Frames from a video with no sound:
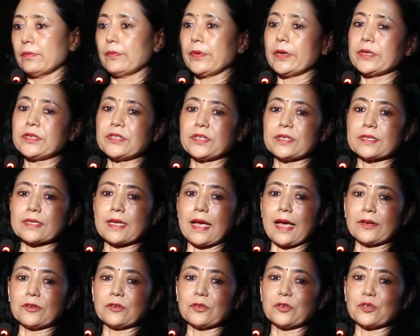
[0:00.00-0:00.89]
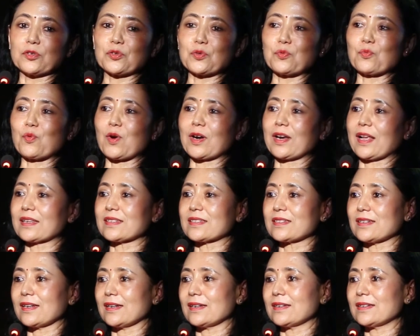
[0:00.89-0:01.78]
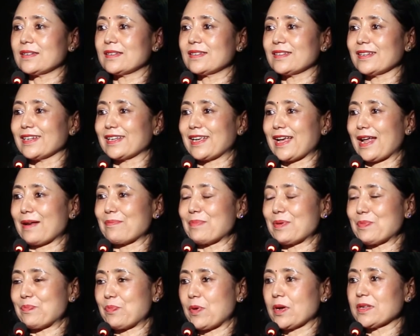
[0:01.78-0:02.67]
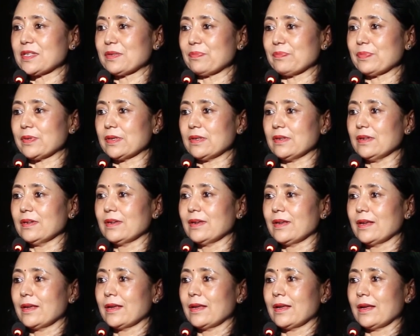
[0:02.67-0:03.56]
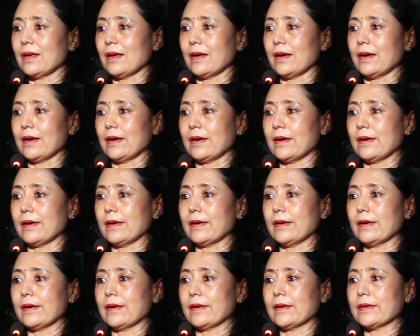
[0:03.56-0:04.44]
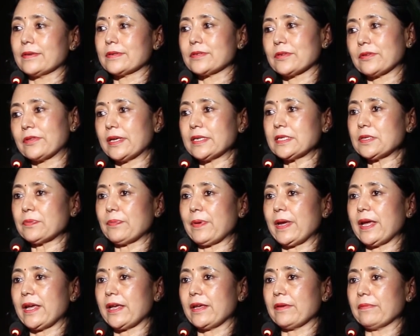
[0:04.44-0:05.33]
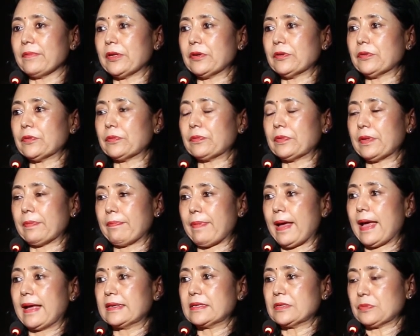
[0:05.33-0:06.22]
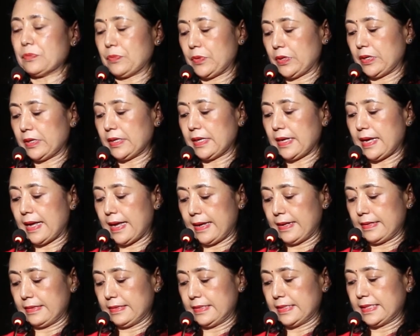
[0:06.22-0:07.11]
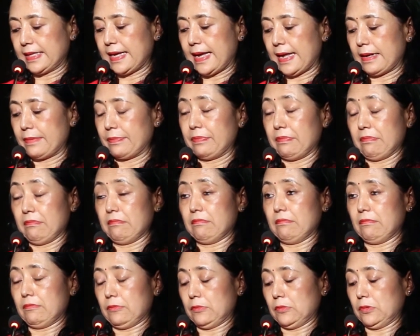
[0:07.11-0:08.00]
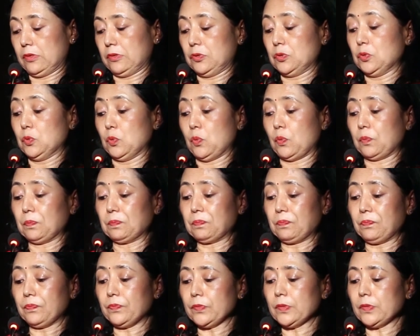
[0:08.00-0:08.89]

which is, I don't know to what extent it can be possible. So this way, the banks work and can do